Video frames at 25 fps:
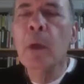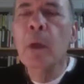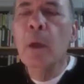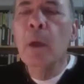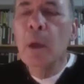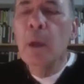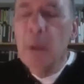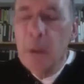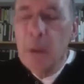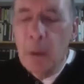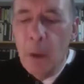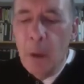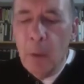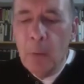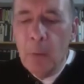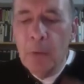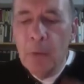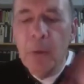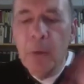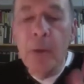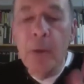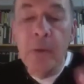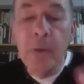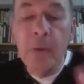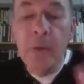
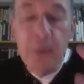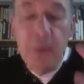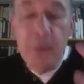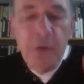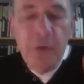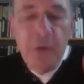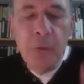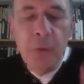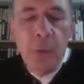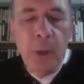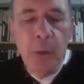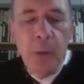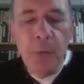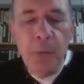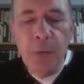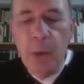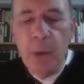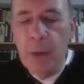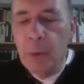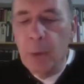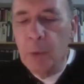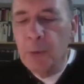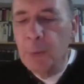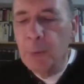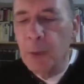this is what I was trying
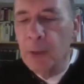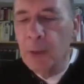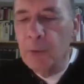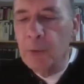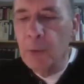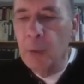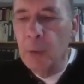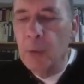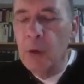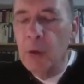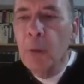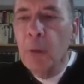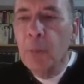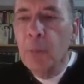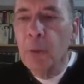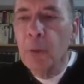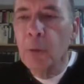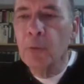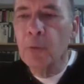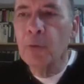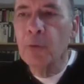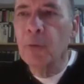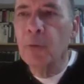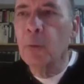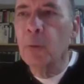to explain to a young
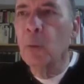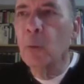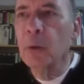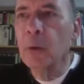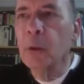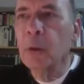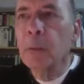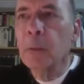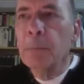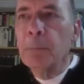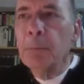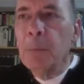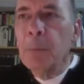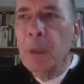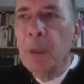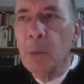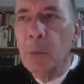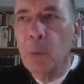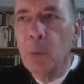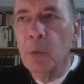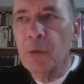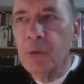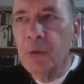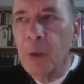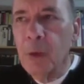person, what it
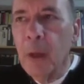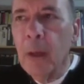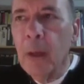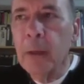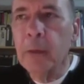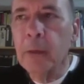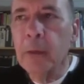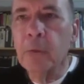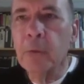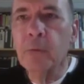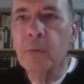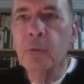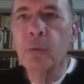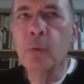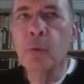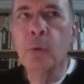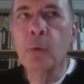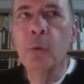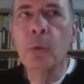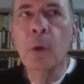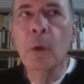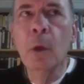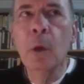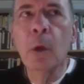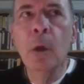was like
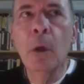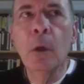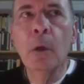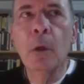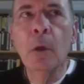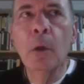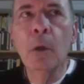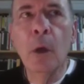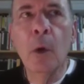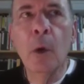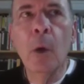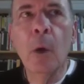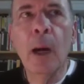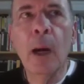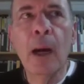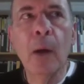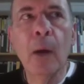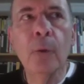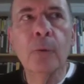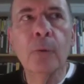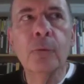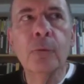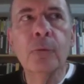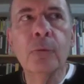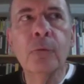to go out